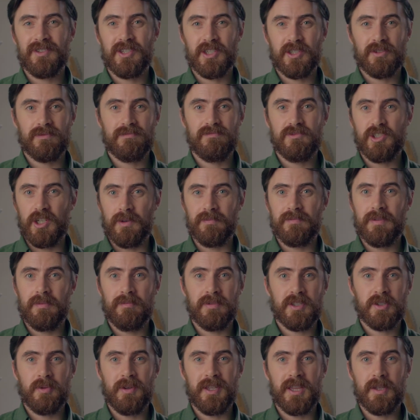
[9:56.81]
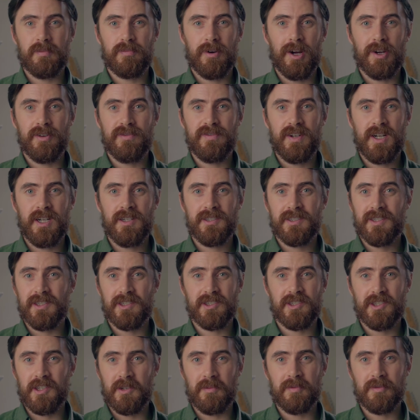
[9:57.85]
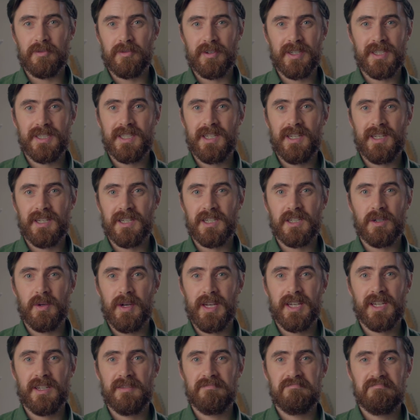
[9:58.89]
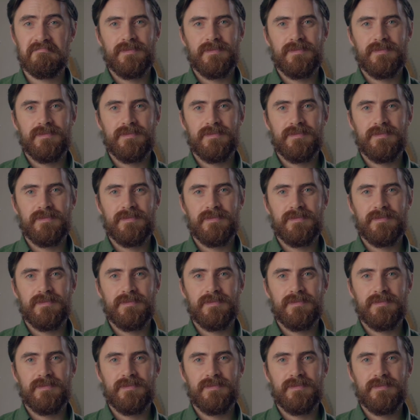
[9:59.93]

just jumping between the profiles is super easy and quick.